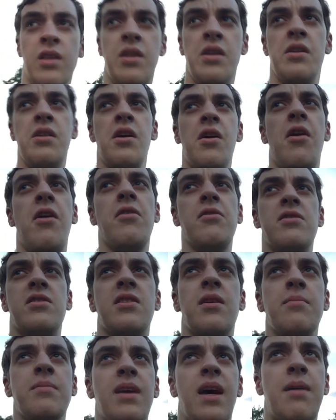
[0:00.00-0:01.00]
You know how
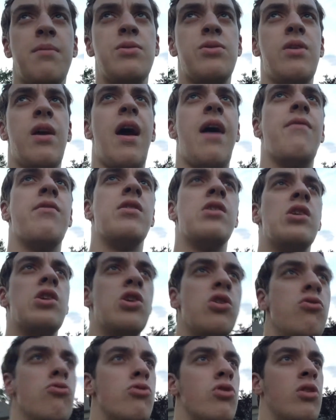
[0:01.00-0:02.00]
sometimes you have a
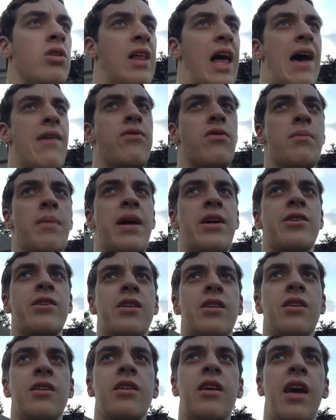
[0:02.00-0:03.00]
huge cloud
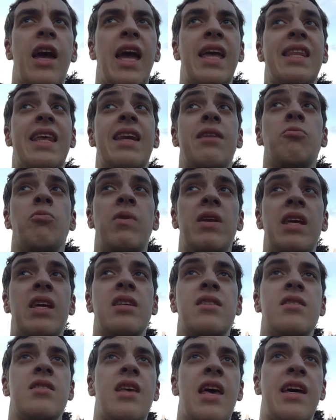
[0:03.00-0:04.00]
formation and then when
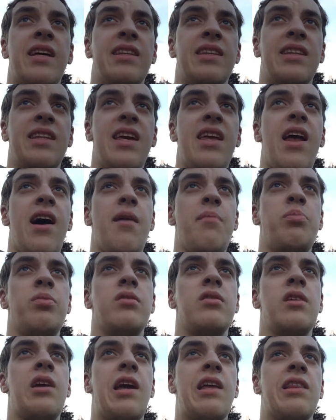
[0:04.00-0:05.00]
it's like lit up,
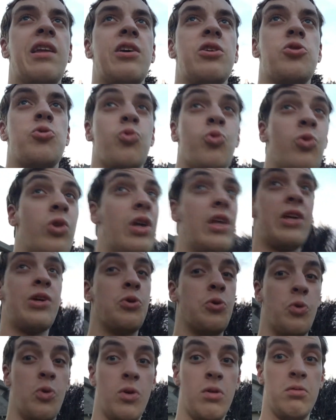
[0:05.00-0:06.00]
it looks really
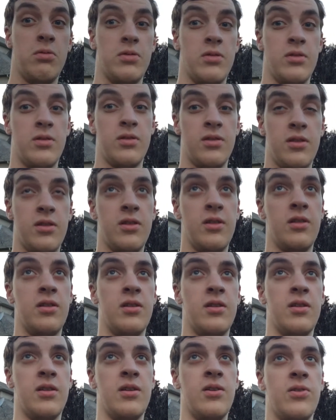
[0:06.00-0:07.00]
cool?
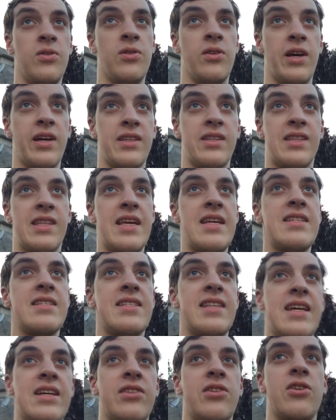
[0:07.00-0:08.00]
Like this
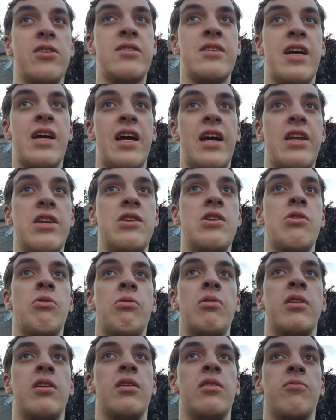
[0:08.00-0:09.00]
thing looks like a nuke
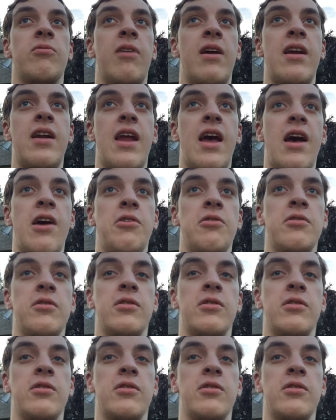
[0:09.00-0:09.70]
right now.